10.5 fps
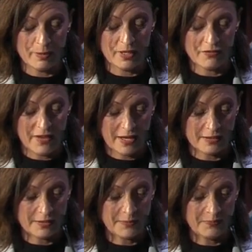treatment
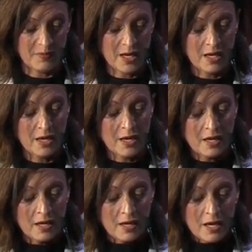effect.
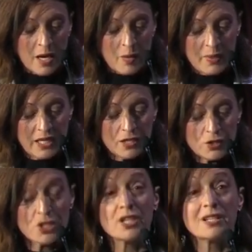
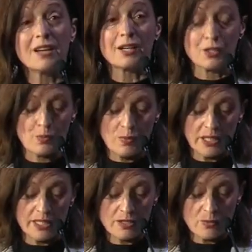Pediatrician Dr.
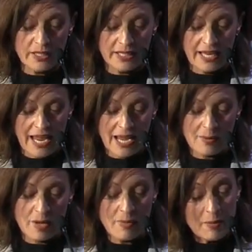Melinda
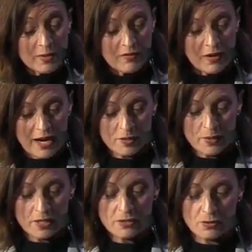Willingham, a member of our
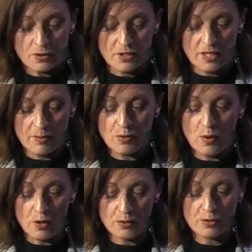expert consortium who
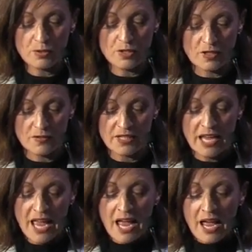also serves
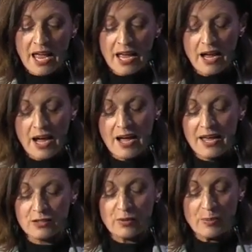
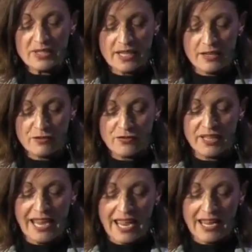as a representative for
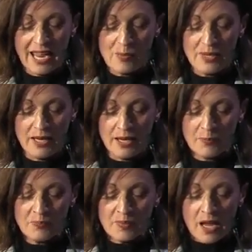the
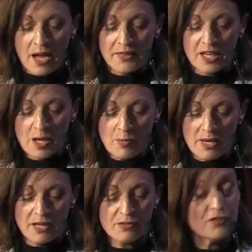AAP on the
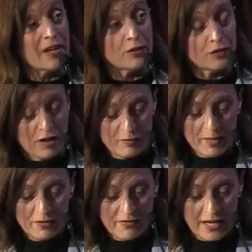Committee for Federal
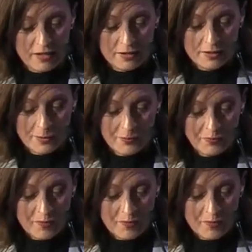Government Affairs,